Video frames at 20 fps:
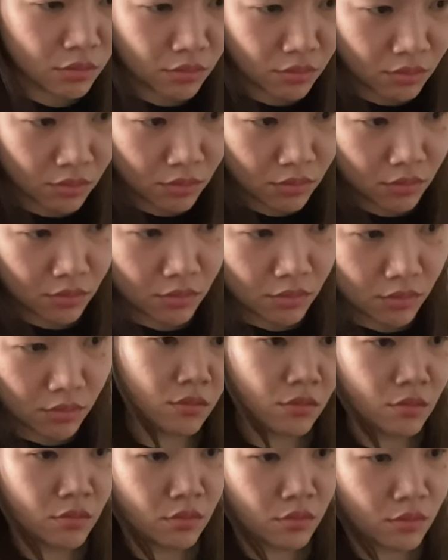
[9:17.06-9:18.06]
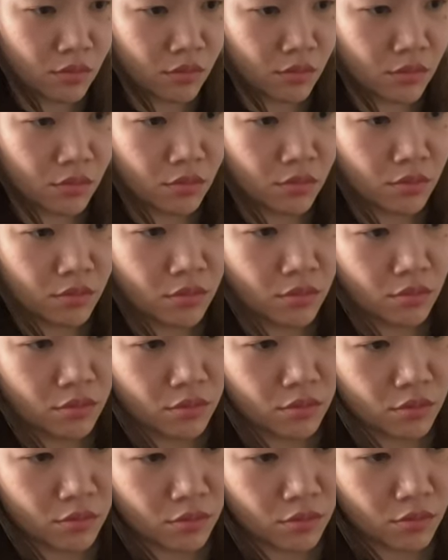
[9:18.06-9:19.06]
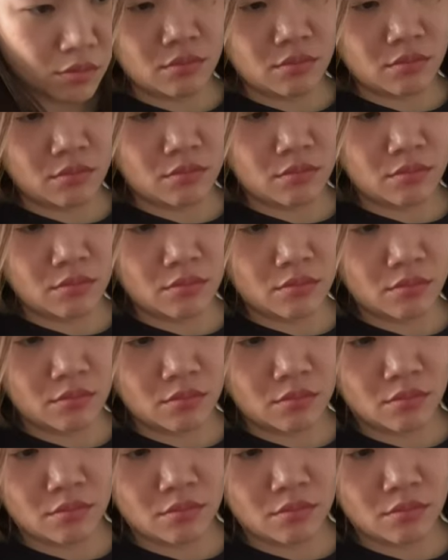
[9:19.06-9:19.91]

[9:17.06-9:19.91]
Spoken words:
(silence)